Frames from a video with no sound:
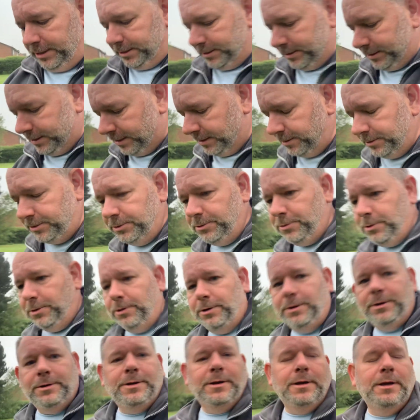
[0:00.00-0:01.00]
I said I saw
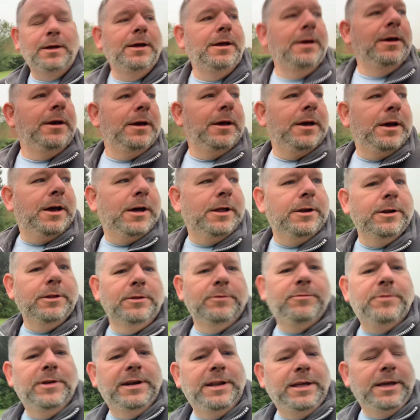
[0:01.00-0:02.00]
another
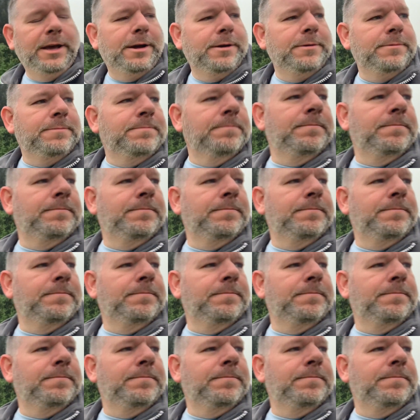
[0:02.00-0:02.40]
video